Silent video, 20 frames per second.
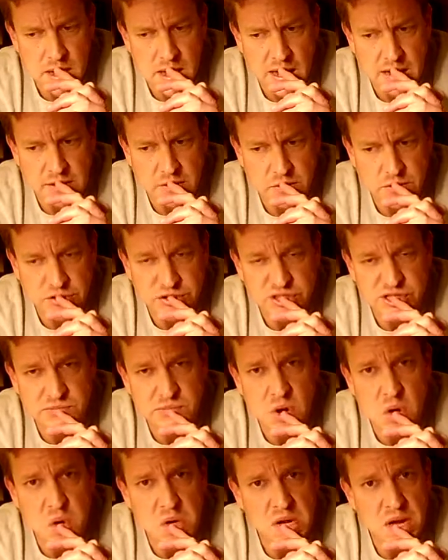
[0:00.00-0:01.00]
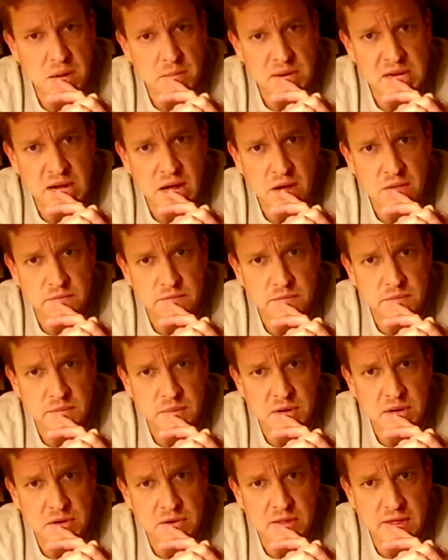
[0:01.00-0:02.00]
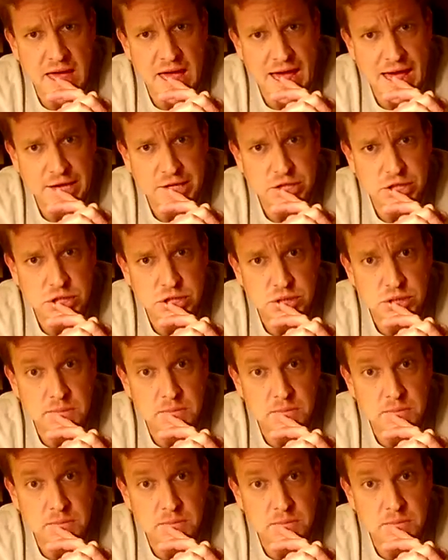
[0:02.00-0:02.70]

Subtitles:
I noticed smoke coming out from under the hatch.